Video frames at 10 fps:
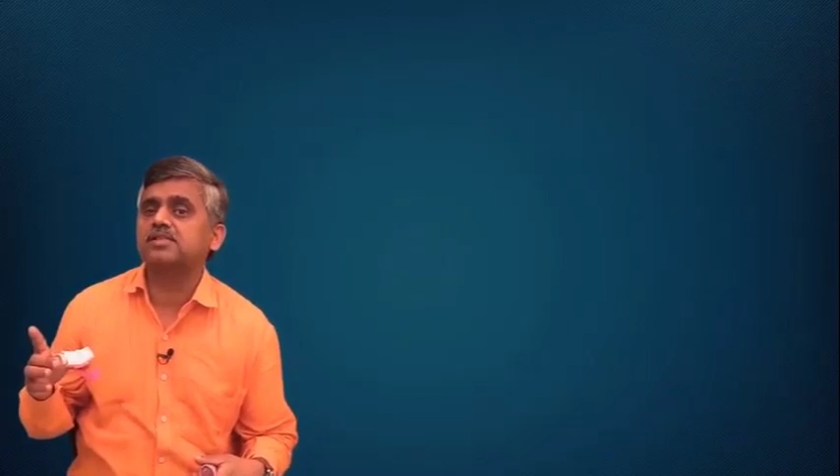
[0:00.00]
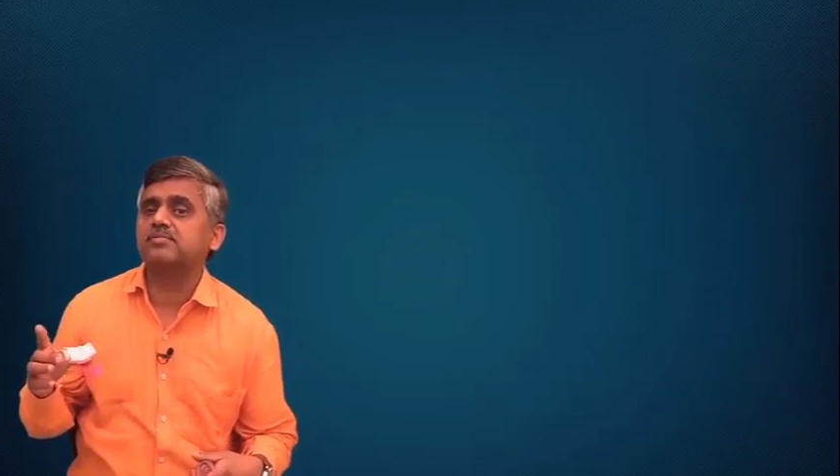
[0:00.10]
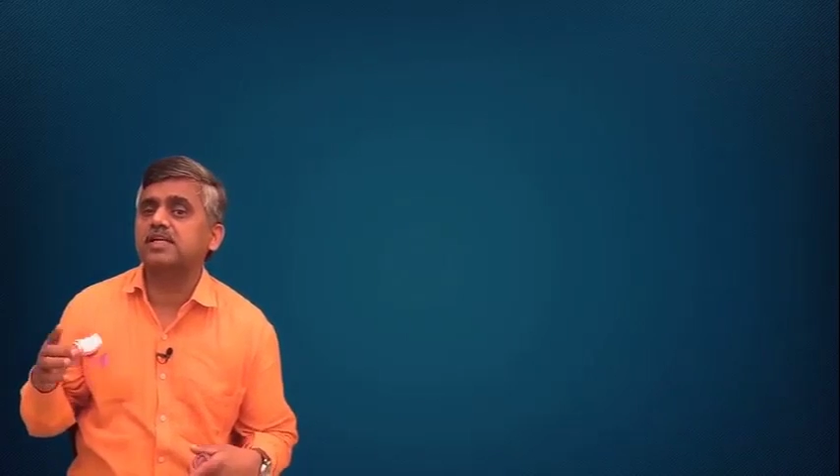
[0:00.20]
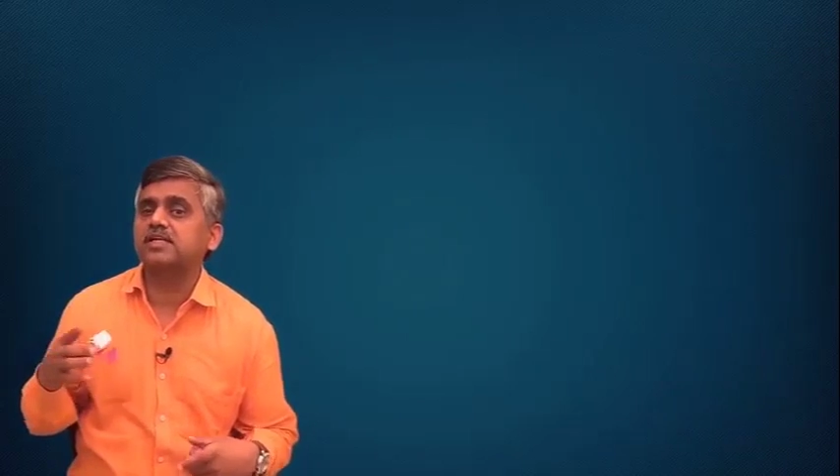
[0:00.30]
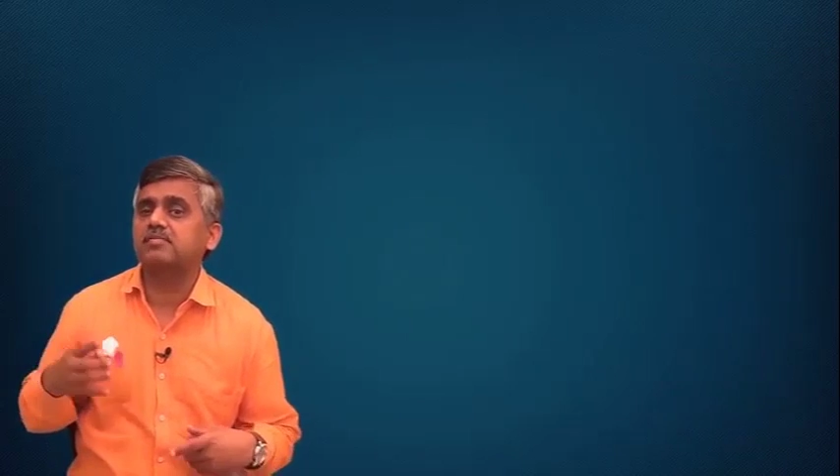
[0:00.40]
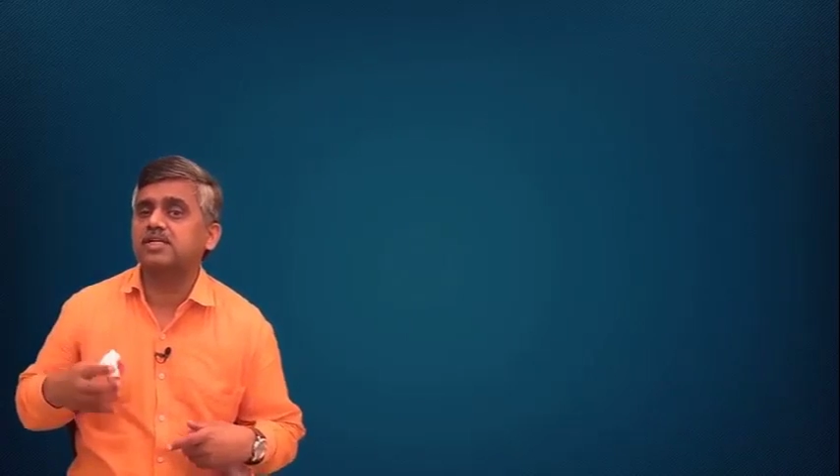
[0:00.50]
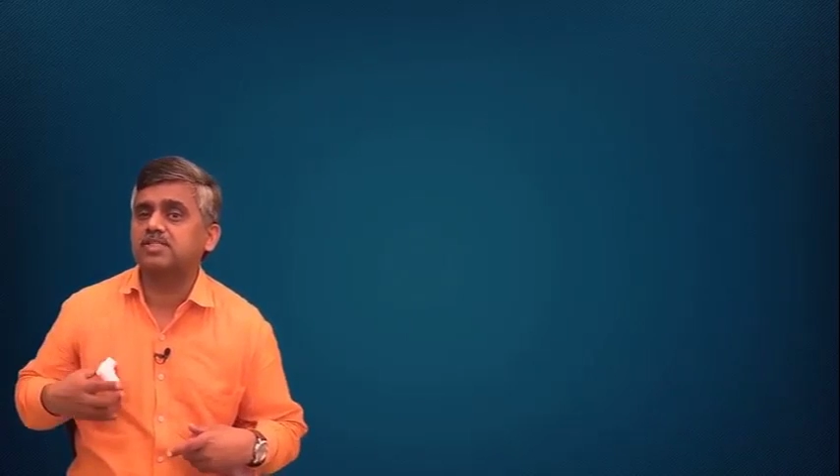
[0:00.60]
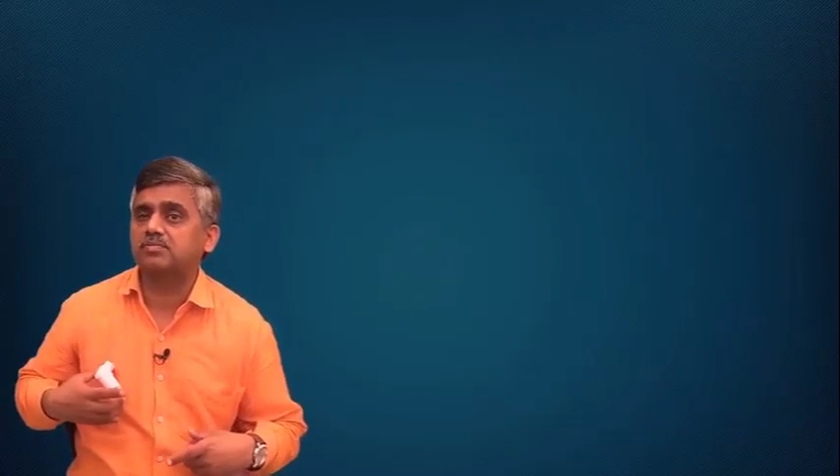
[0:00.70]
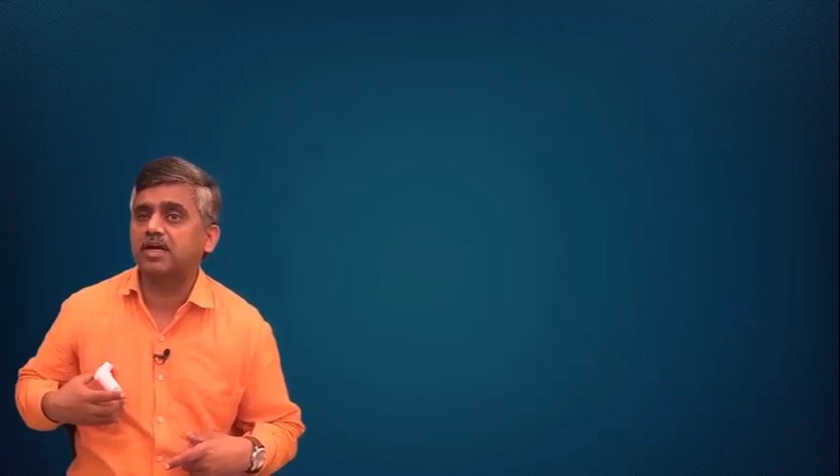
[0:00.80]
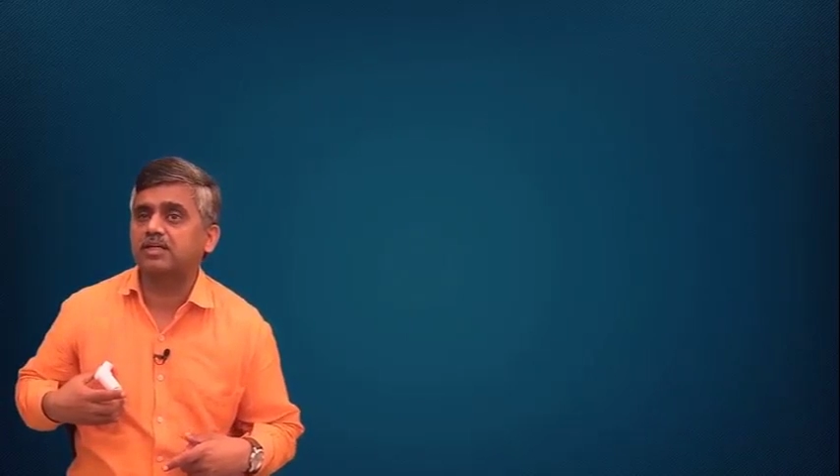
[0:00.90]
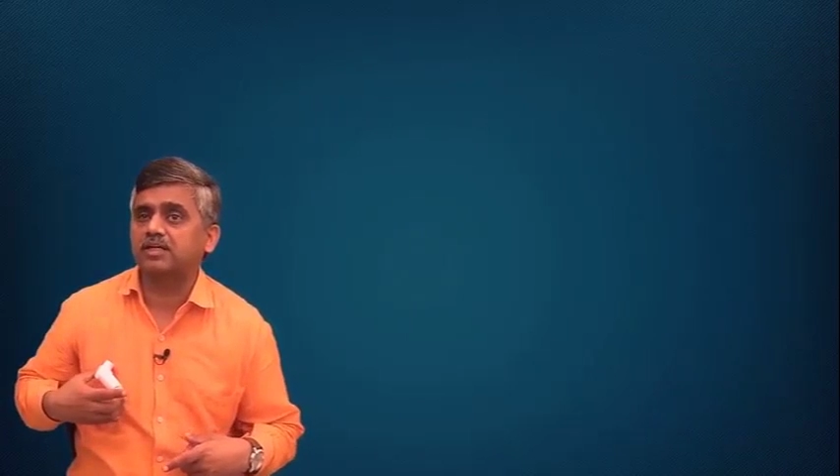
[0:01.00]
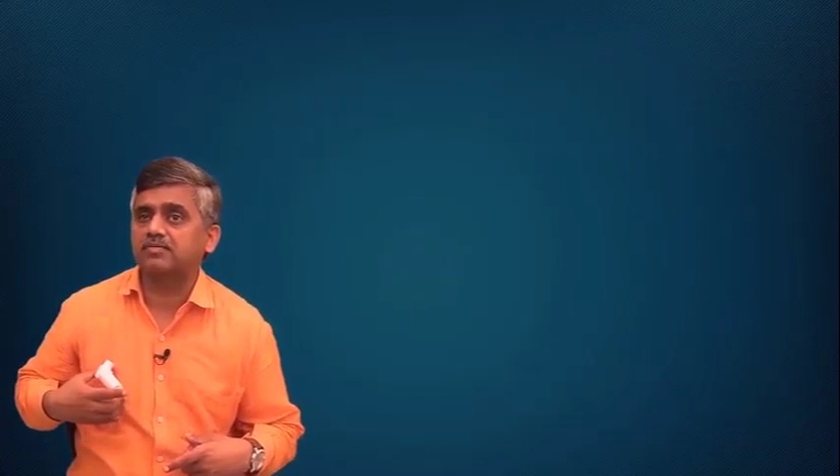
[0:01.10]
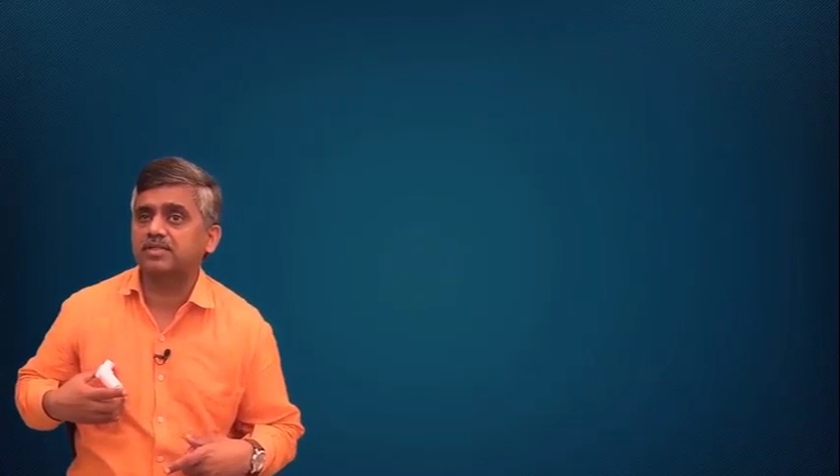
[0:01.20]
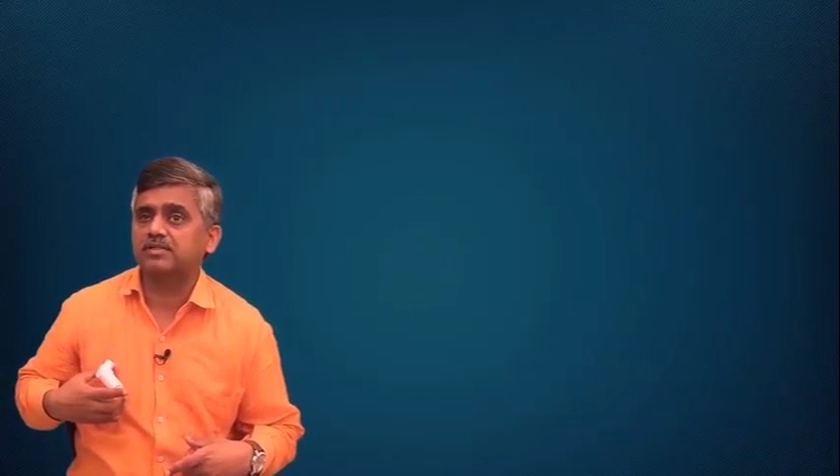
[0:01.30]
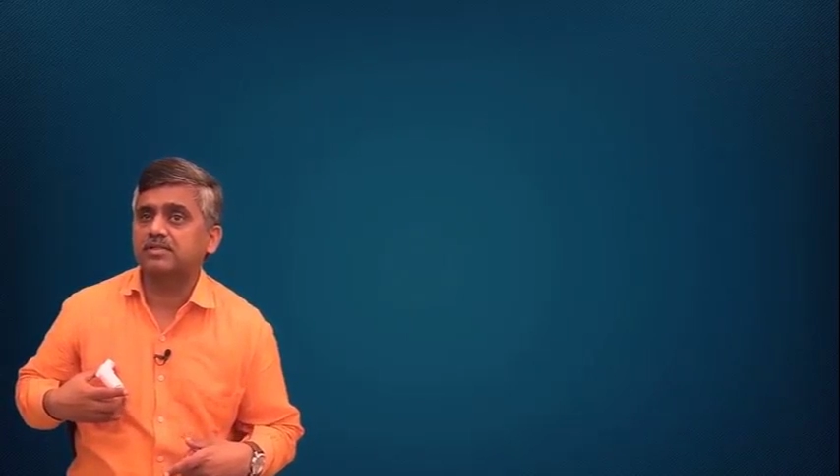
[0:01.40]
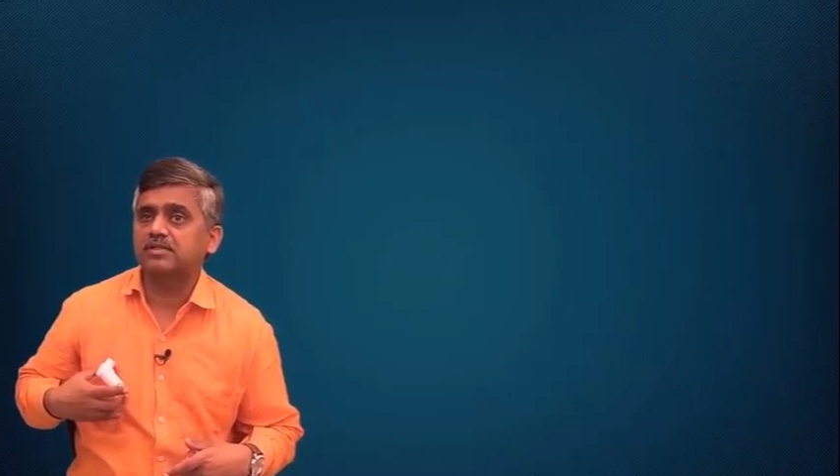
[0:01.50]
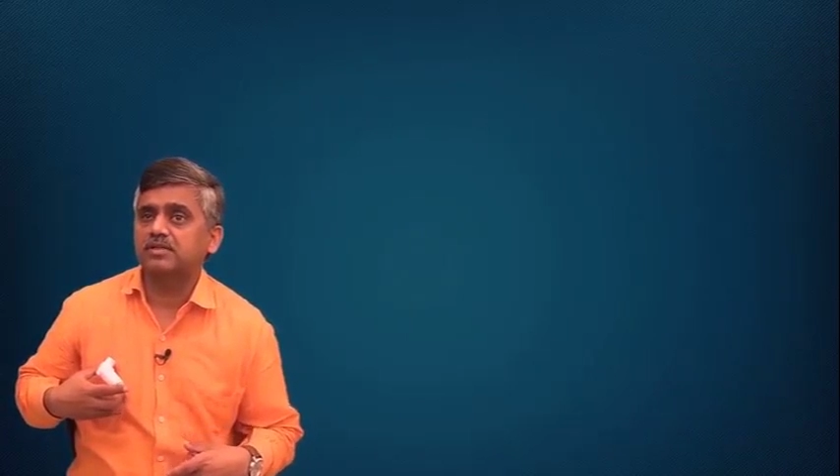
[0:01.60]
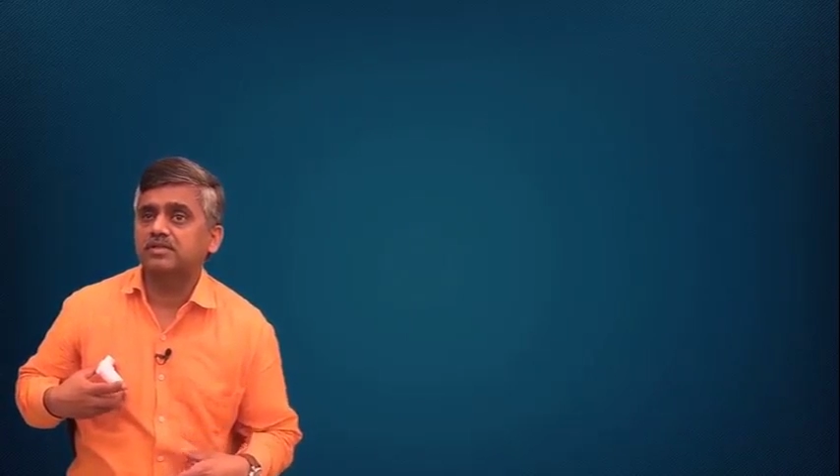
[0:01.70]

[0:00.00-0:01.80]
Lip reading: Disease in medium and small airways.